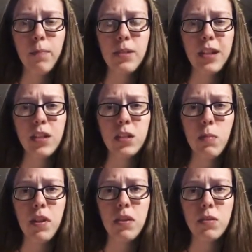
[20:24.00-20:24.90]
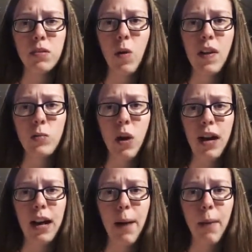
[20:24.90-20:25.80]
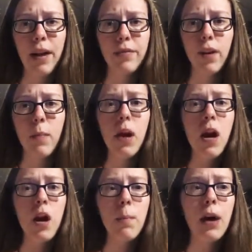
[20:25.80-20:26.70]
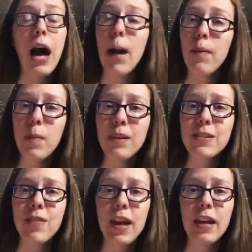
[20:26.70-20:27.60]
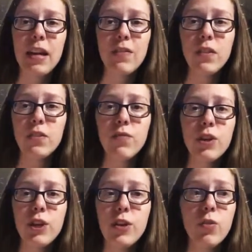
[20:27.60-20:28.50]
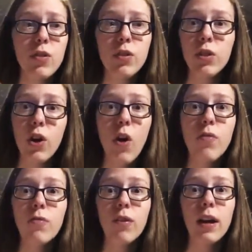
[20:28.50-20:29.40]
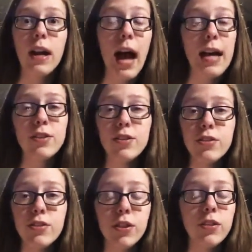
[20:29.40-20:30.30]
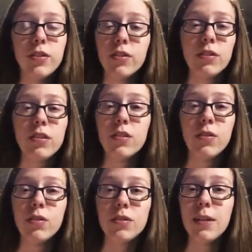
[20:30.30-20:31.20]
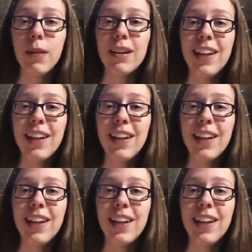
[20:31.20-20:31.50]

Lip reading: sent us some of these, so that's where I got mine from. But I'm not the biggest fan. If it's for you, go for it. I just couldn't do it to save my